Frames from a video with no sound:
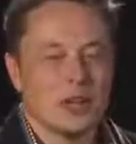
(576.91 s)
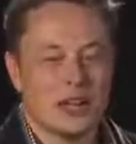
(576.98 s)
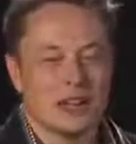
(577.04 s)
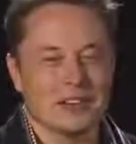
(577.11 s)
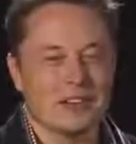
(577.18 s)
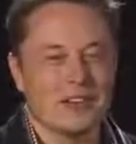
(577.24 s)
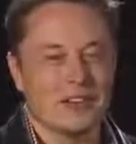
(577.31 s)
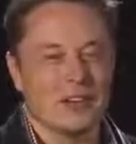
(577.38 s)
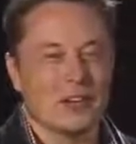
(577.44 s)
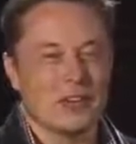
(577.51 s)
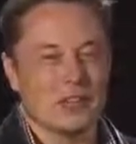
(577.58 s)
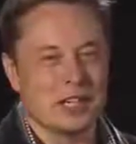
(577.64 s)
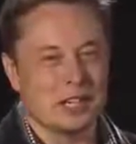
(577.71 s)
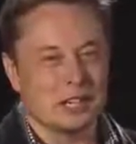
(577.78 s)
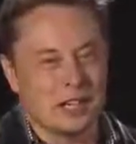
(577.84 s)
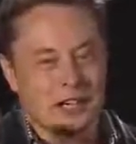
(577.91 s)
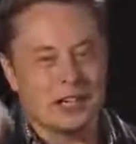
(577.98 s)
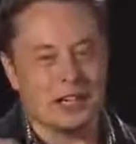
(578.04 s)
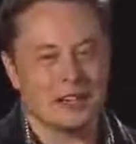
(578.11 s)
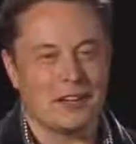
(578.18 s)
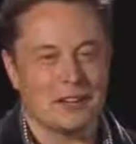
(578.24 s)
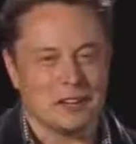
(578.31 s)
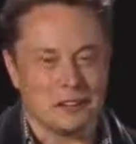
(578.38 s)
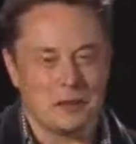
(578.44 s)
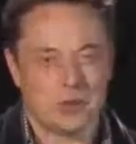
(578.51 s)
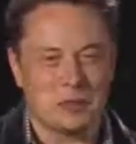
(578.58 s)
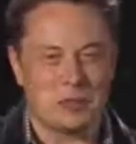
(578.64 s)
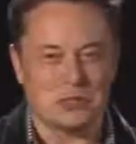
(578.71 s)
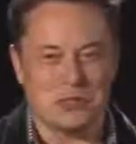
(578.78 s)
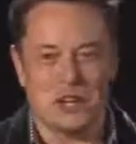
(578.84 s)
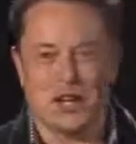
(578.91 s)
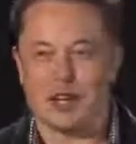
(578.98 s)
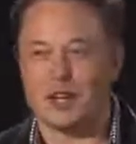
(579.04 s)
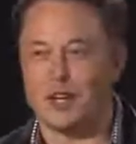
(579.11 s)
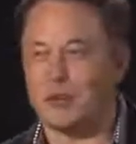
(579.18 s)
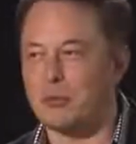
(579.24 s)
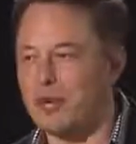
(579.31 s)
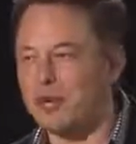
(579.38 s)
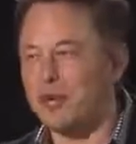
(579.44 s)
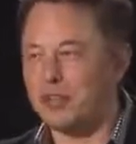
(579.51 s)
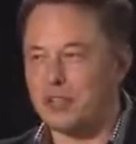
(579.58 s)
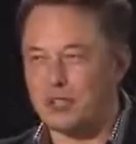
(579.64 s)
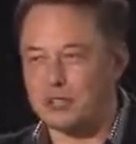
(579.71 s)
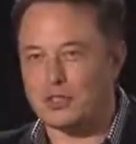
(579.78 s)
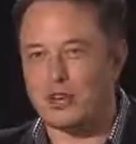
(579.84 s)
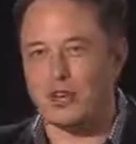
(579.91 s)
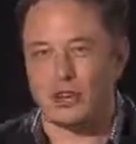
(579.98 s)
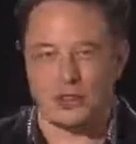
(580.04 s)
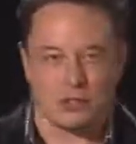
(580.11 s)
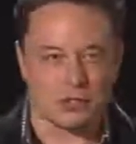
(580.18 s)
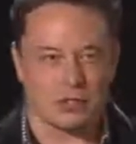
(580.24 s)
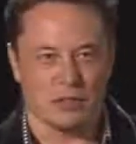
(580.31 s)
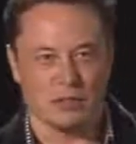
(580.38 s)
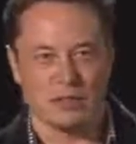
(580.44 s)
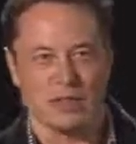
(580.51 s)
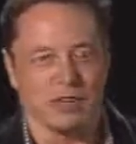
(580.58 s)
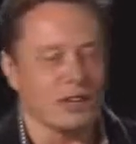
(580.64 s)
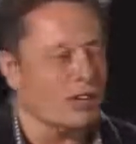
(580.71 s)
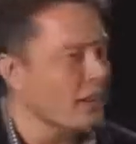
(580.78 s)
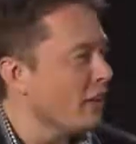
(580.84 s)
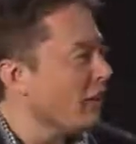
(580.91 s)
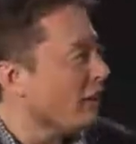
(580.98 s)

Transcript: like an articulating, like a sort of a snake, like Metal Gear Solid or something.